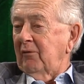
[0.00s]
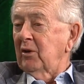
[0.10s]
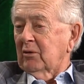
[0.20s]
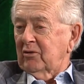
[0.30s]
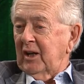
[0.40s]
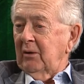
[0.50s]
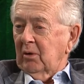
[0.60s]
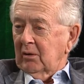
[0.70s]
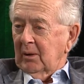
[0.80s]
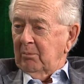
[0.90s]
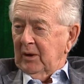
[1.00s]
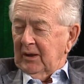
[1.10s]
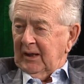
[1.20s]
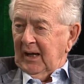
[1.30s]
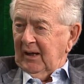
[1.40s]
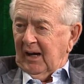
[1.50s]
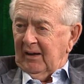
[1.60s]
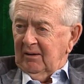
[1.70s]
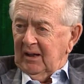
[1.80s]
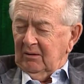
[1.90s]
you'll say we're going to put it together. I
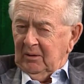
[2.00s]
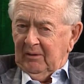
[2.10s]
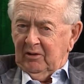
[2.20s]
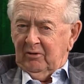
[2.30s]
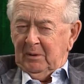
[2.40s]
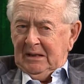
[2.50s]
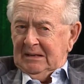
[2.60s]
don't care who gives the speech."